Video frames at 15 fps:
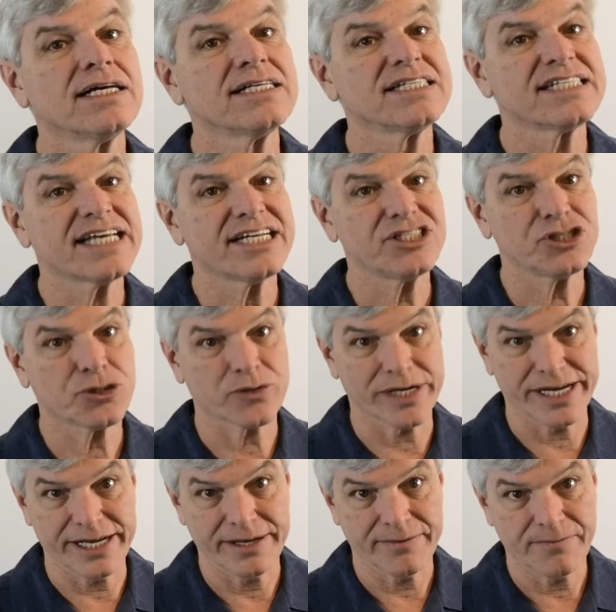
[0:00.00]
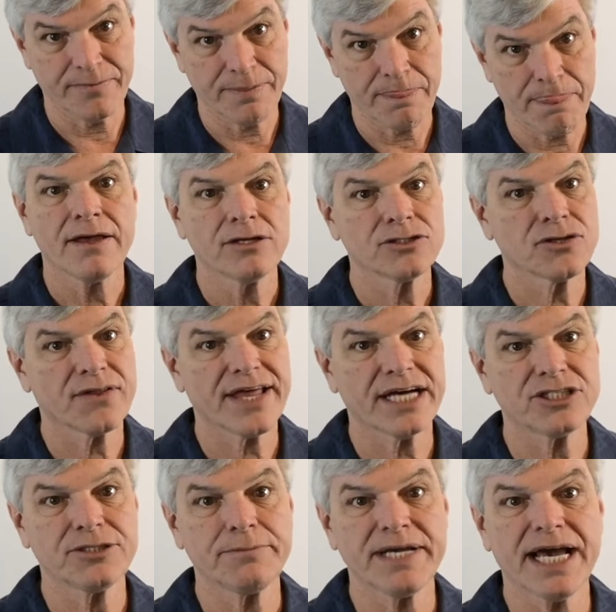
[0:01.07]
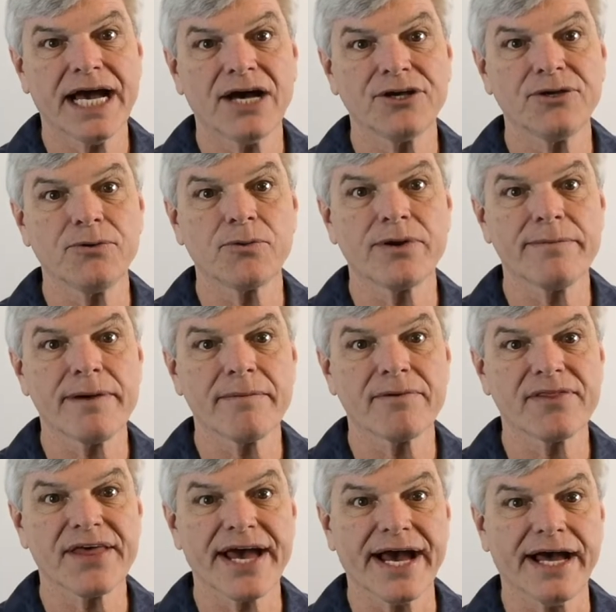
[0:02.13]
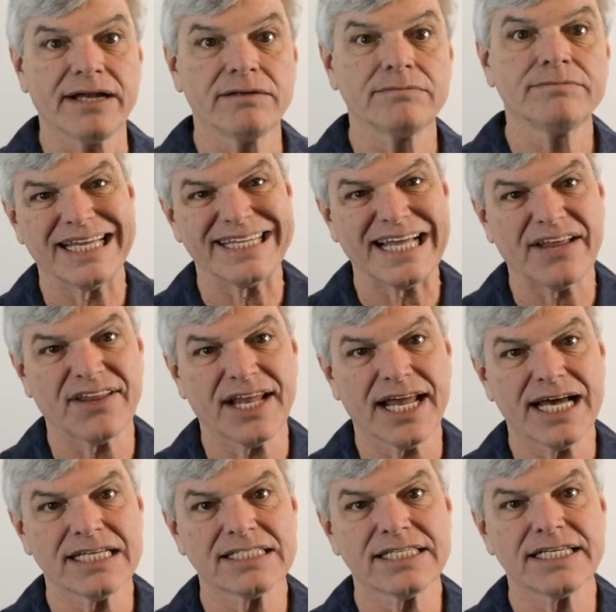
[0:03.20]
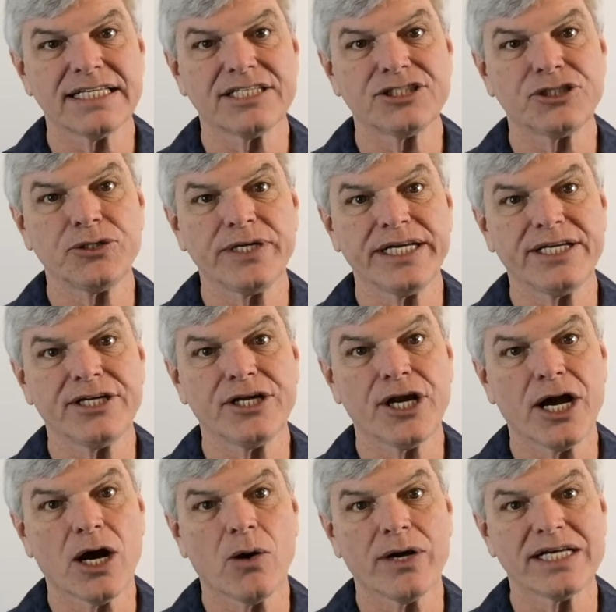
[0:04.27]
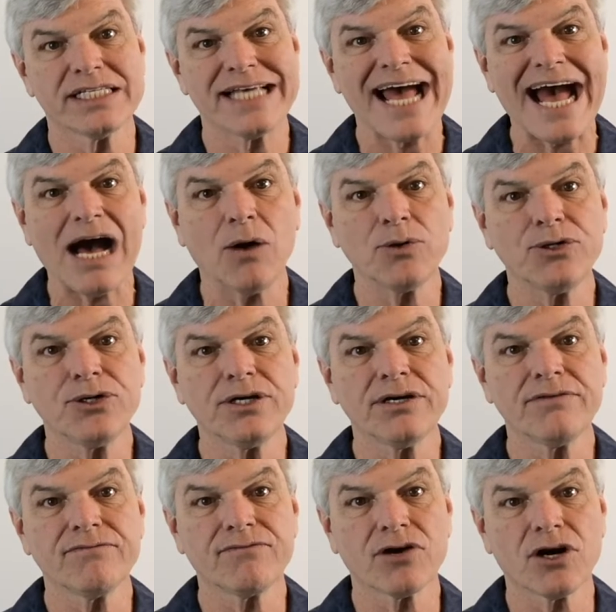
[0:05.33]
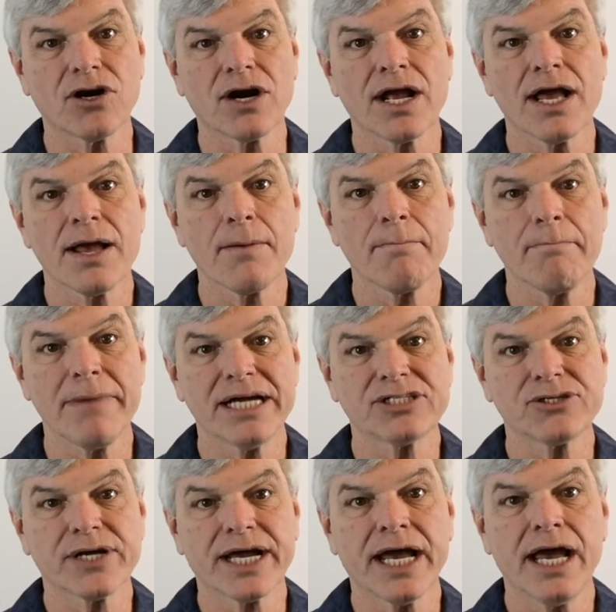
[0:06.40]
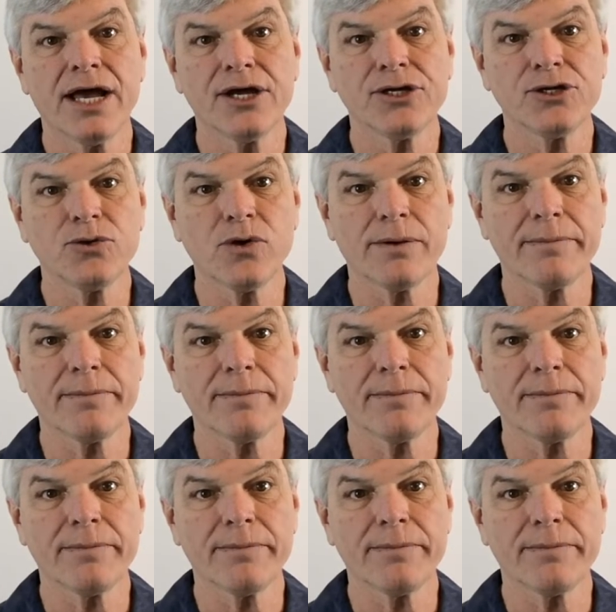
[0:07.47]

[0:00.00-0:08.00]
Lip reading: century. So that should be how you remember that. Now the last thing that you need to know is how to convert metric to